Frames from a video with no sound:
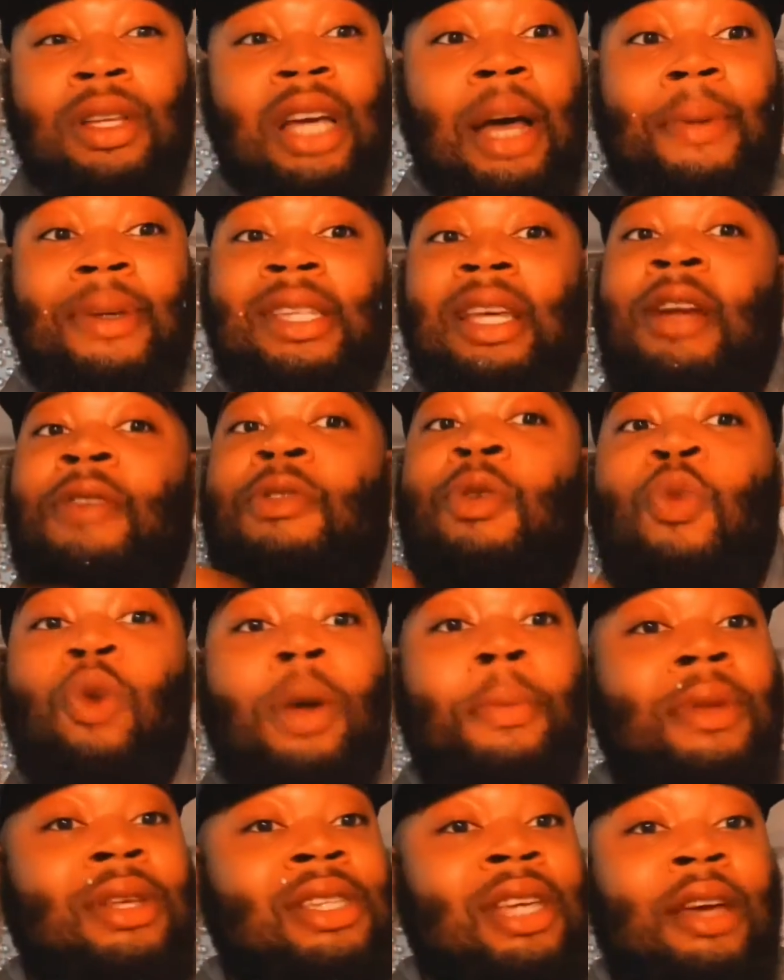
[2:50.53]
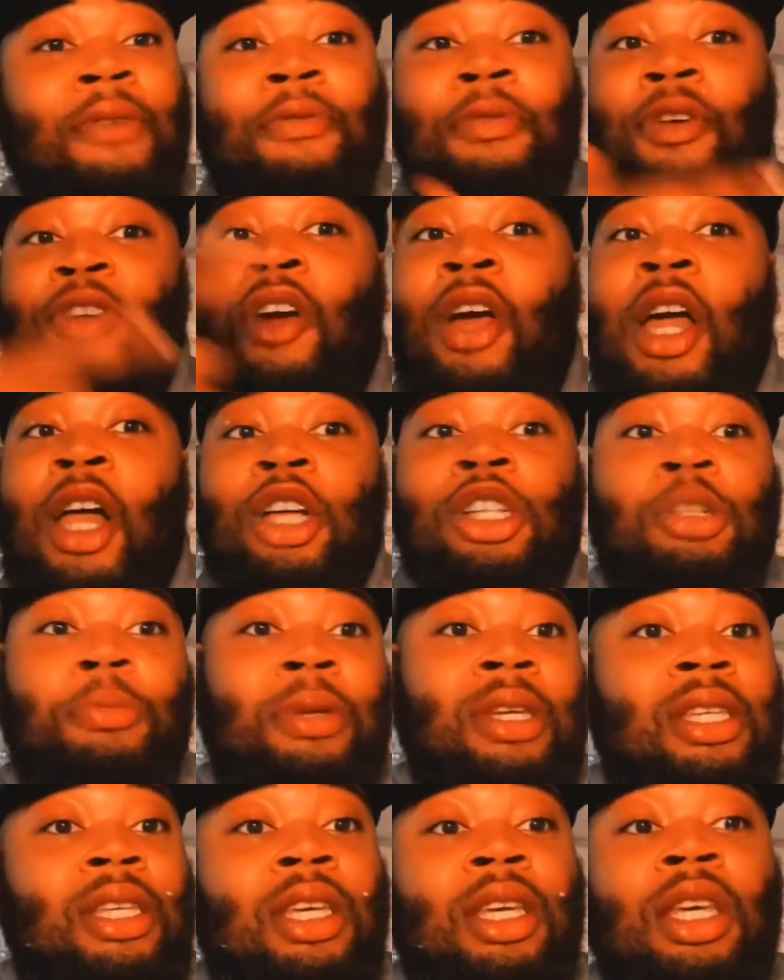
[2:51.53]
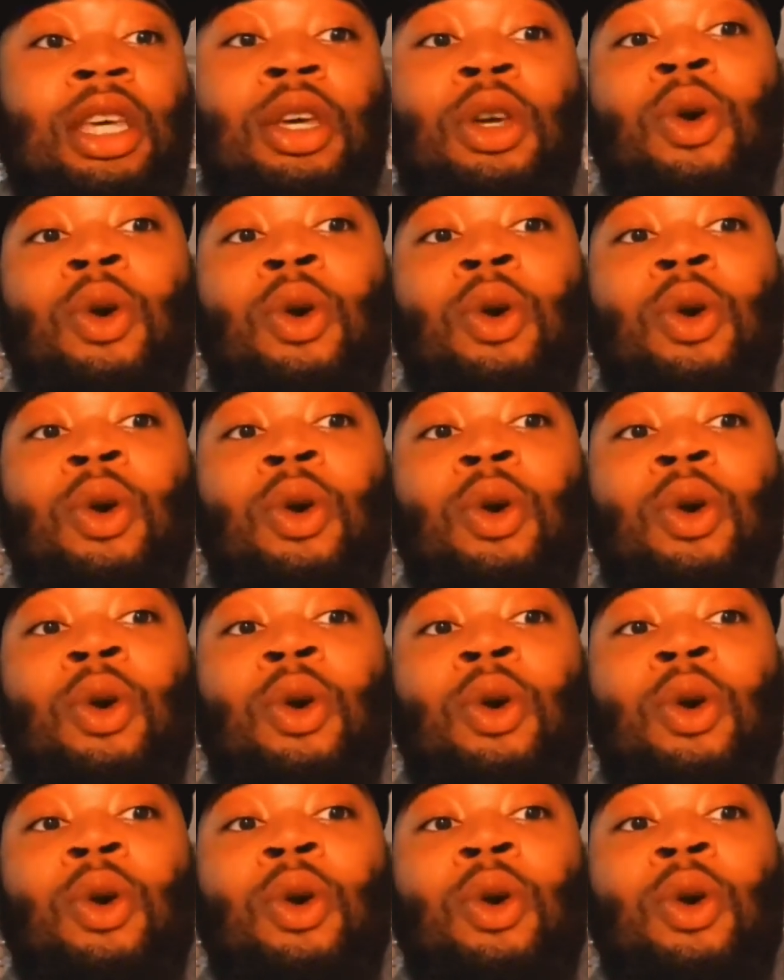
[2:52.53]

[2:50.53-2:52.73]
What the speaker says: I stand up for women. I stand up for LGBTQ.